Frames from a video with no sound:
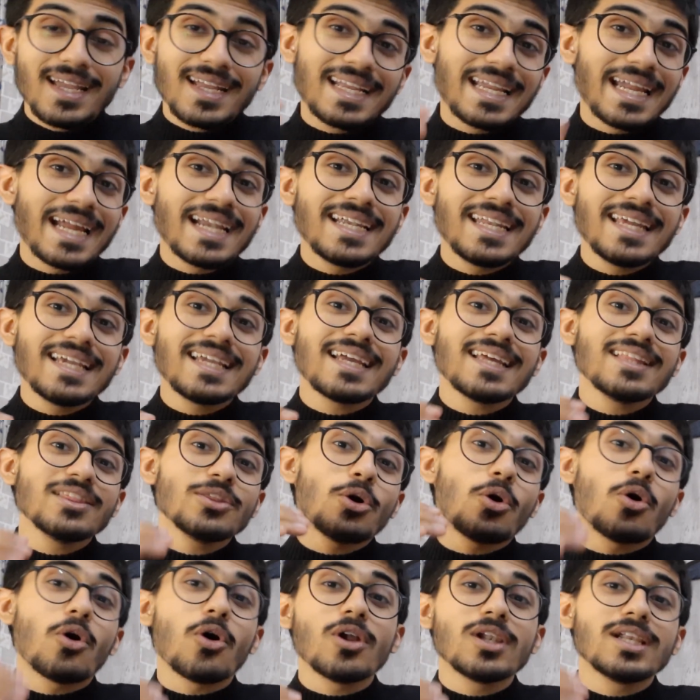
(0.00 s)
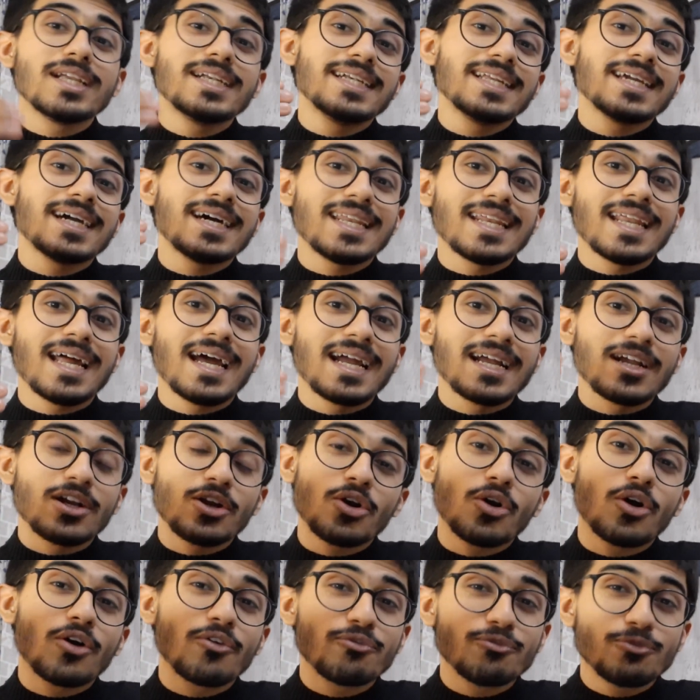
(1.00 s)
Getting an All India rank
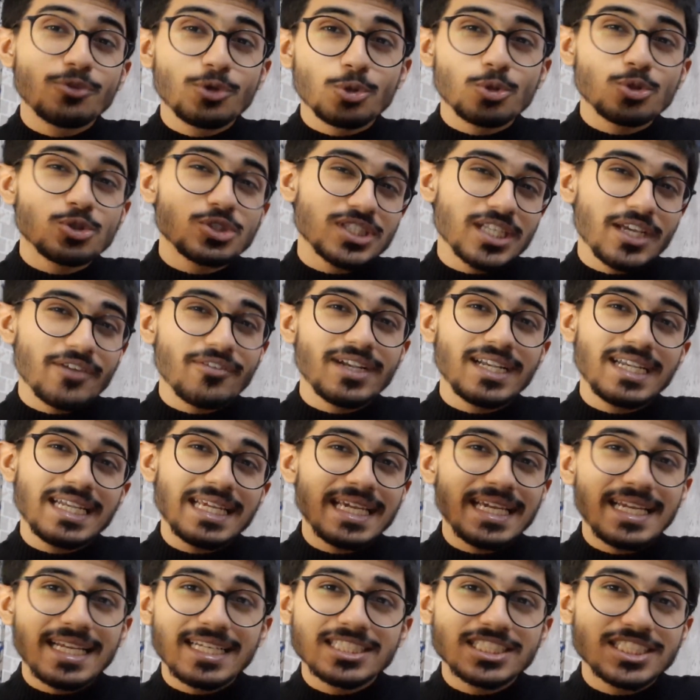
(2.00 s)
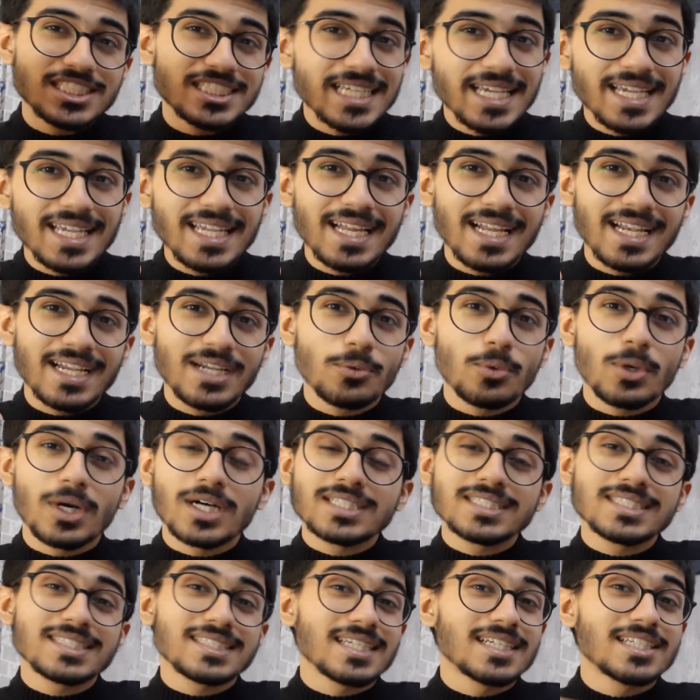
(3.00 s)
of 270 in JEE
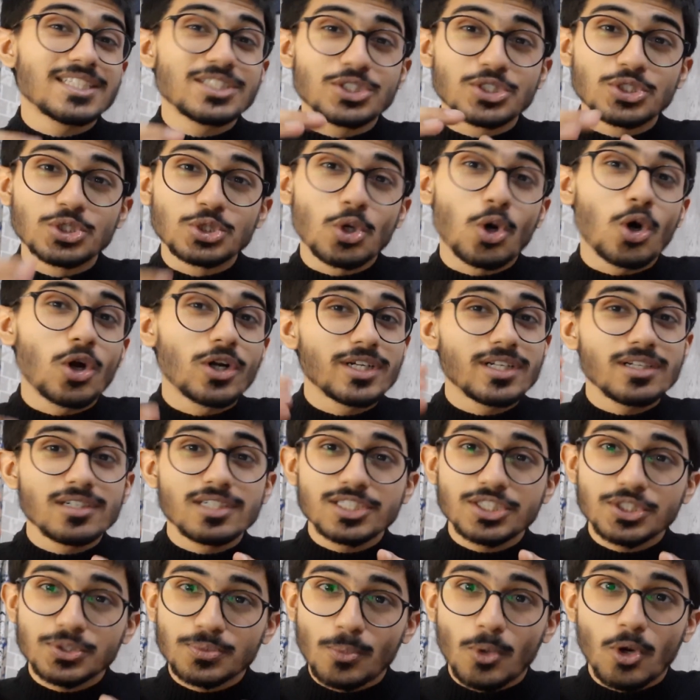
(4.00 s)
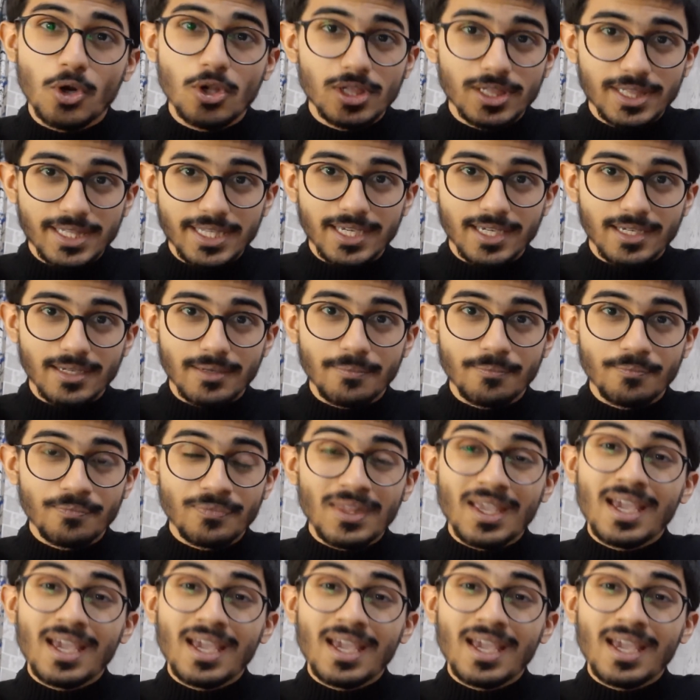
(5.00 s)
Advanced is not a small thing.